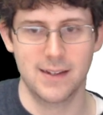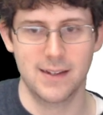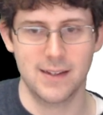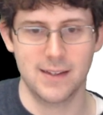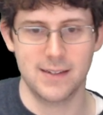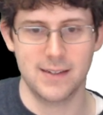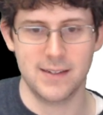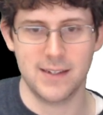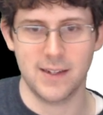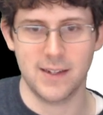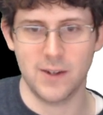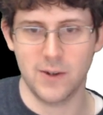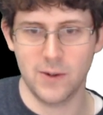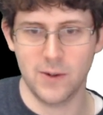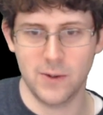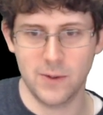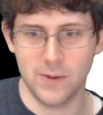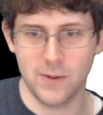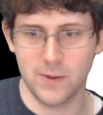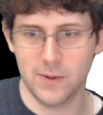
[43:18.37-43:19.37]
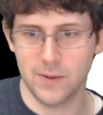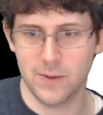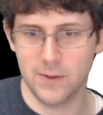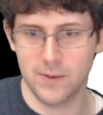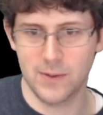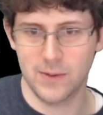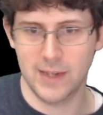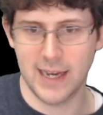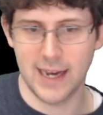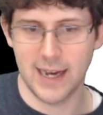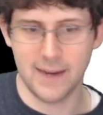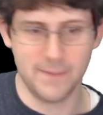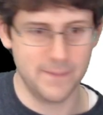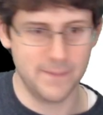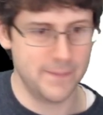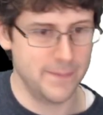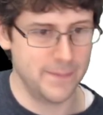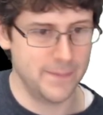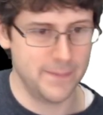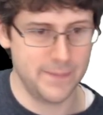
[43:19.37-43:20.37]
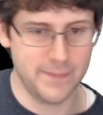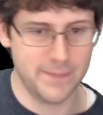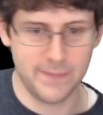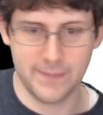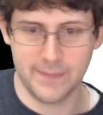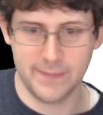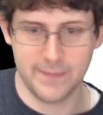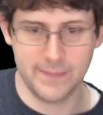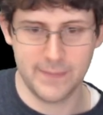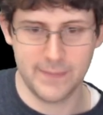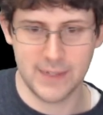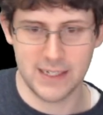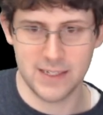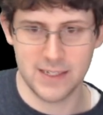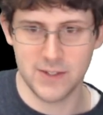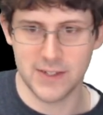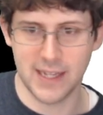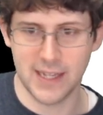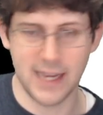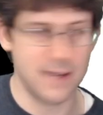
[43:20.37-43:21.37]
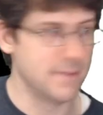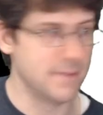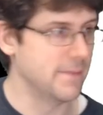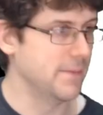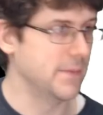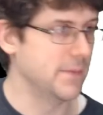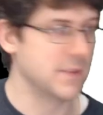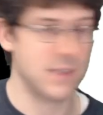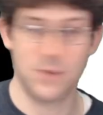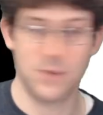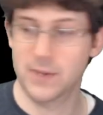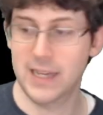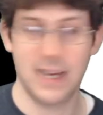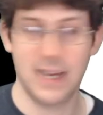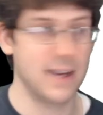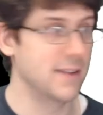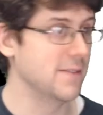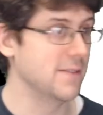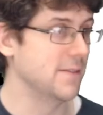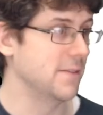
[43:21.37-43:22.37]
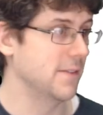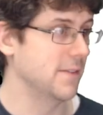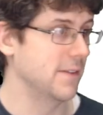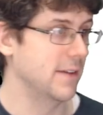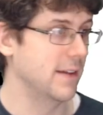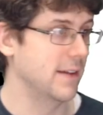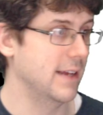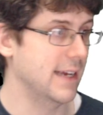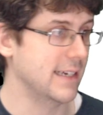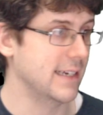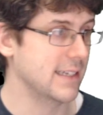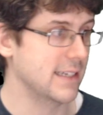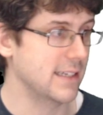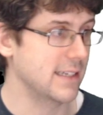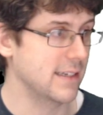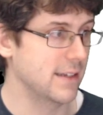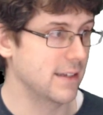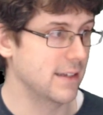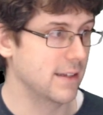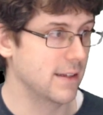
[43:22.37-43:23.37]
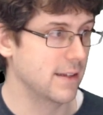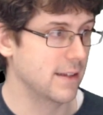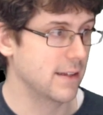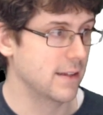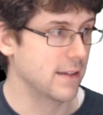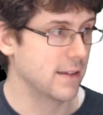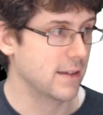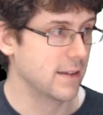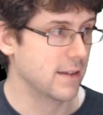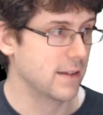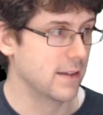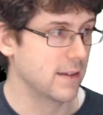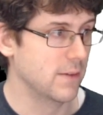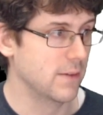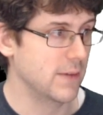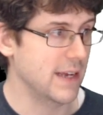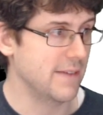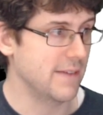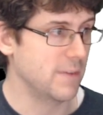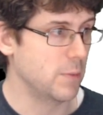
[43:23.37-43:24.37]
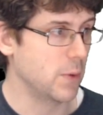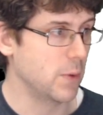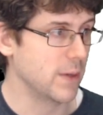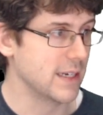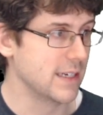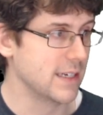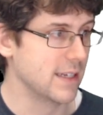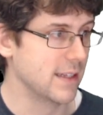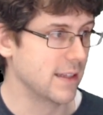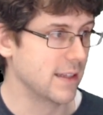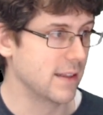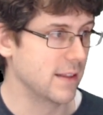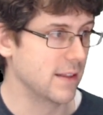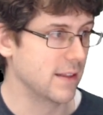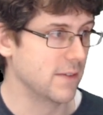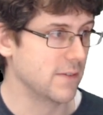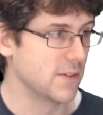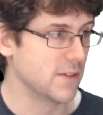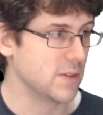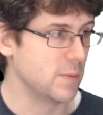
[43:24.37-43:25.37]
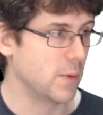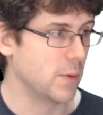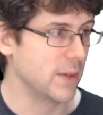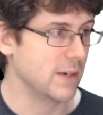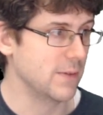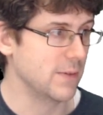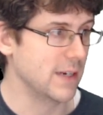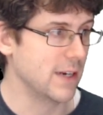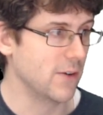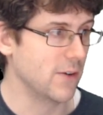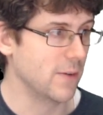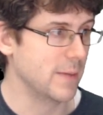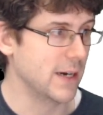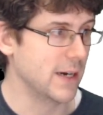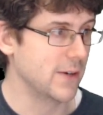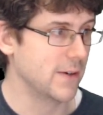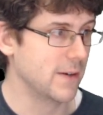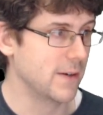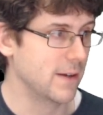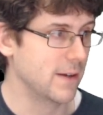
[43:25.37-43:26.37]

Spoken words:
So yeah, let's use that. So we have x, we have a point. The first point we know about